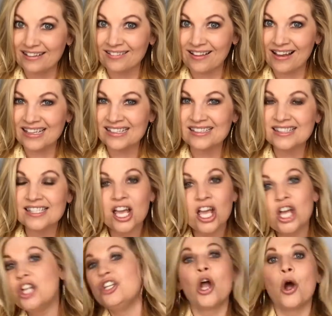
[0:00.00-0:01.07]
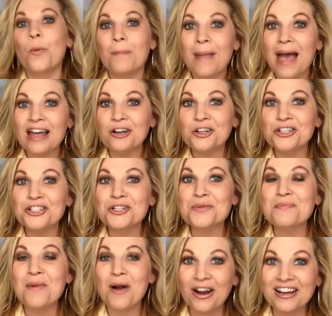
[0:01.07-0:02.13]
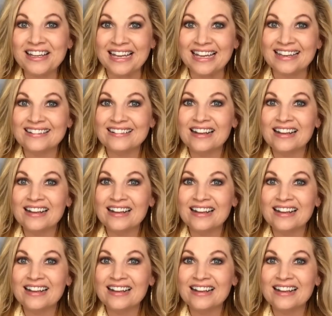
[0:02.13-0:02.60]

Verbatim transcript: clients, no matter your market.